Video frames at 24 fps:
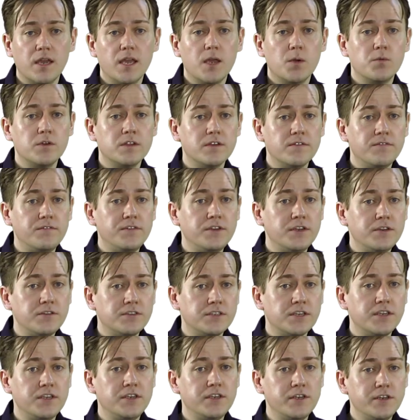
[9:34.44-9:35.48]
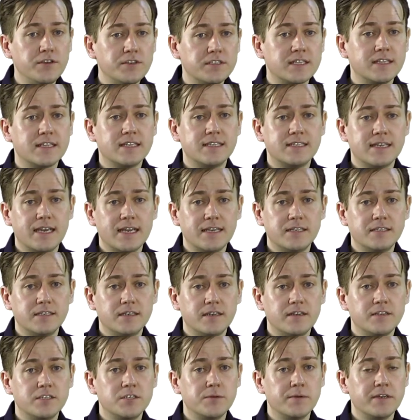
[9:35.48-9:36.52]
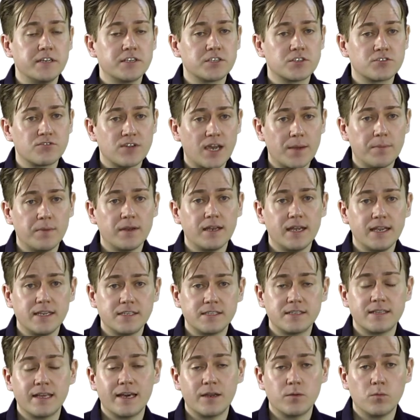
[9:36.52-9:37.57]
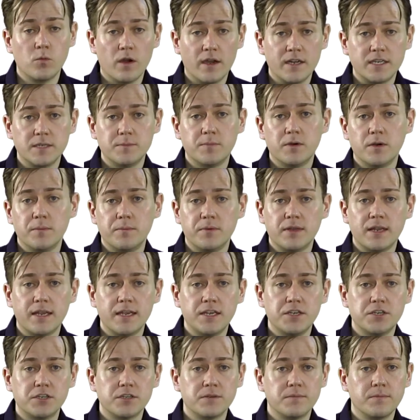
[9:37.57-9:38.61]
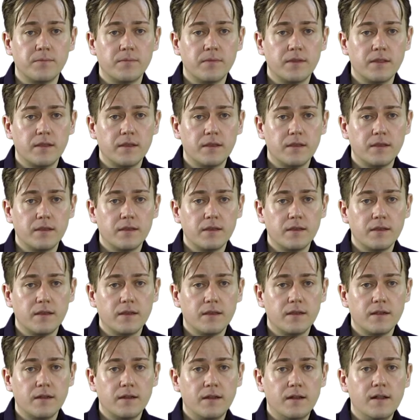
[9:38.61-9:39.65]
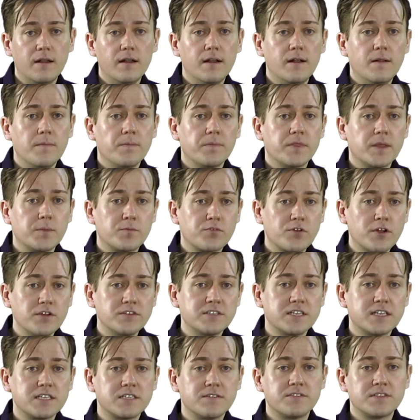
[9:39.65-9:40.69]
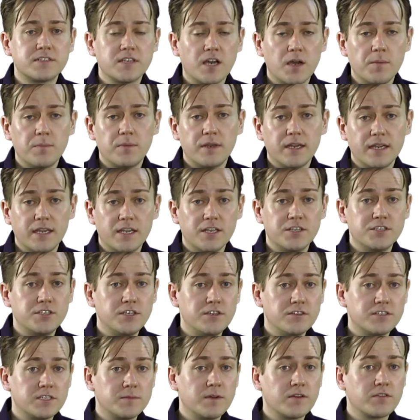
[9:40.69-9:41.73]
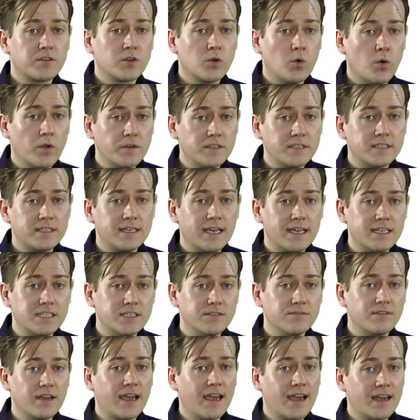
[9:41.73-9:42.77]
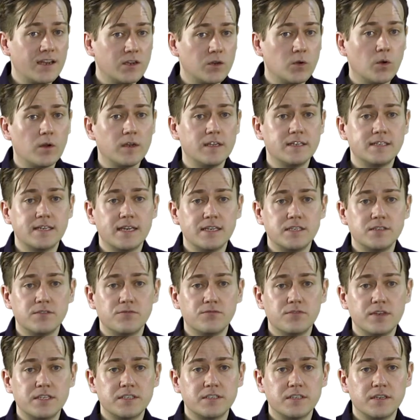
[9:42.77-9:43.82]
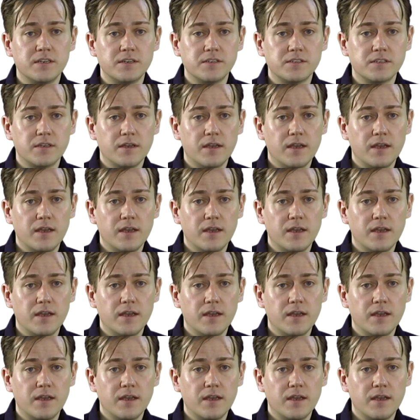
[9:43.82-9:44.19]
with a view to using the data to extrapolate to that wider population. The process of sampling is used in both quantitative and qualitative research,